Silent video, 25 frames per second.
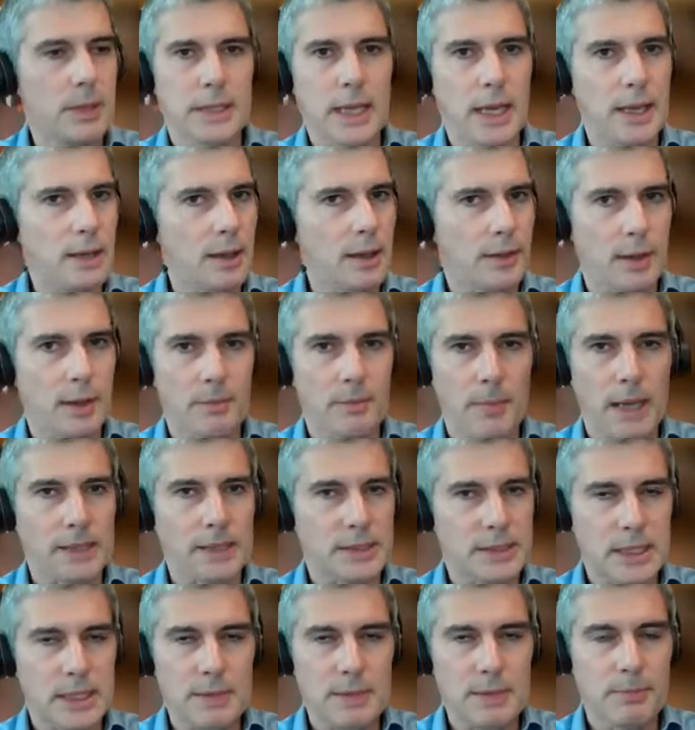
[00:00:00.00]
data that
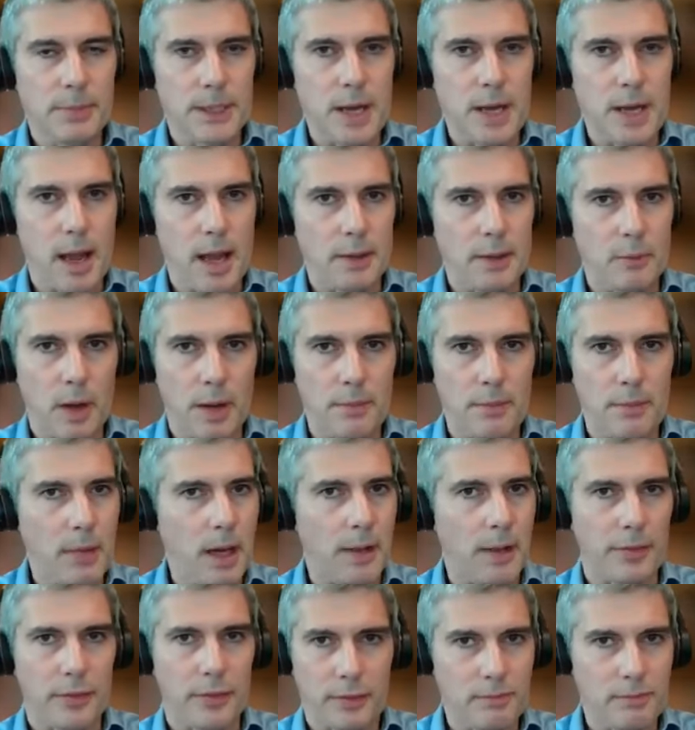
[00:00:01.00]
might seem benign one
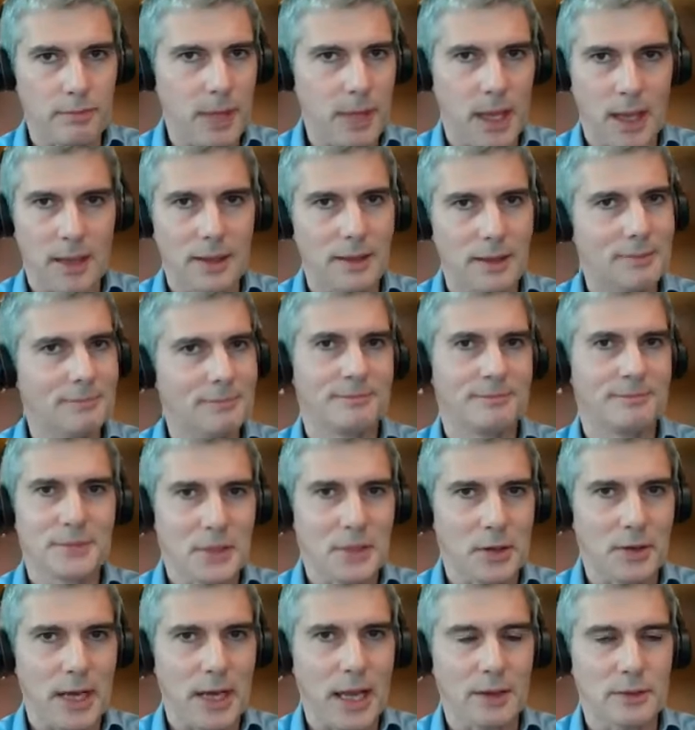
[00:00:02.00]
month may
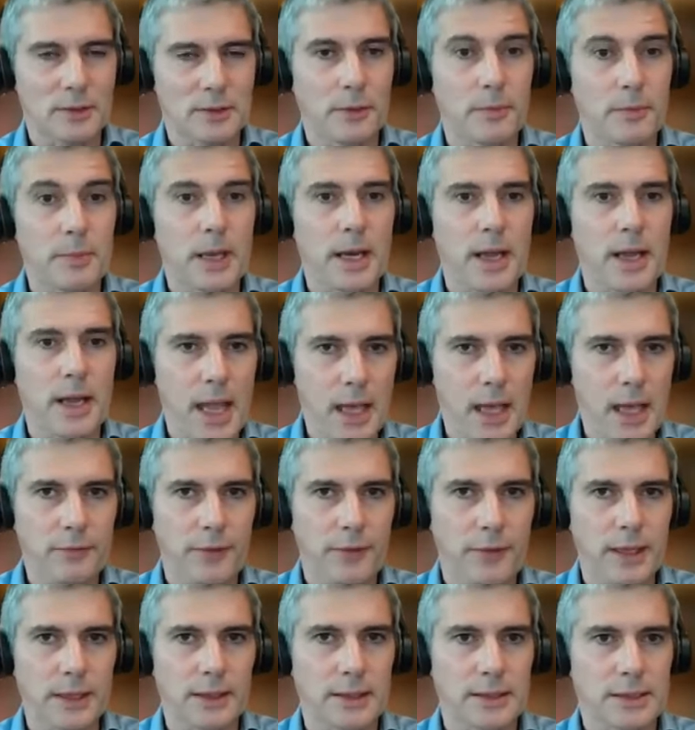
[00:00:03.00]
turn out to have been a head
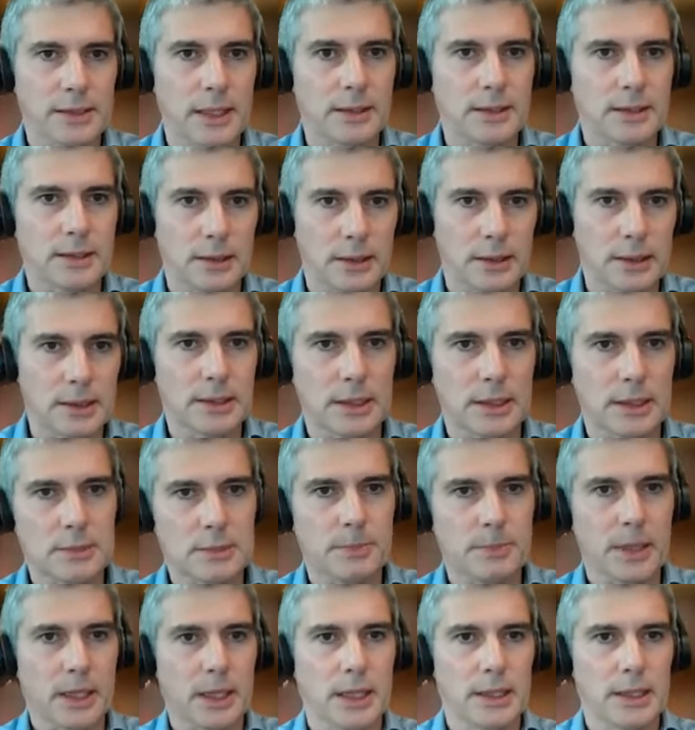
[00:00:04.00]
fake, essentially,
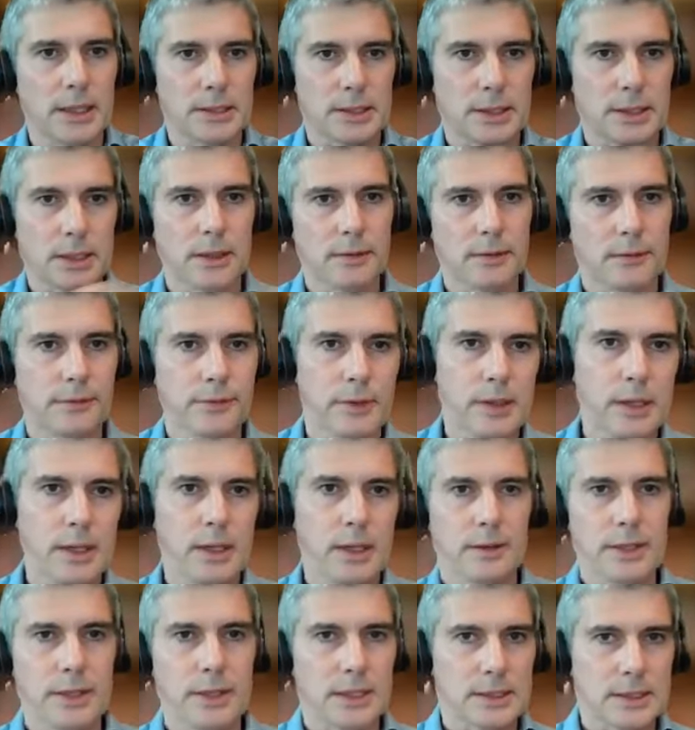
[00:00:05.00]
just because of
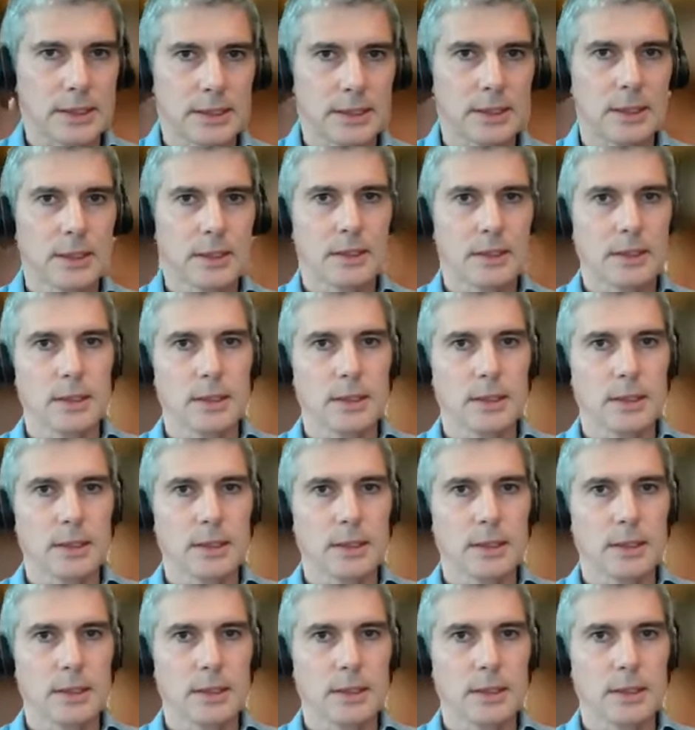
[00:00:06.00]
this.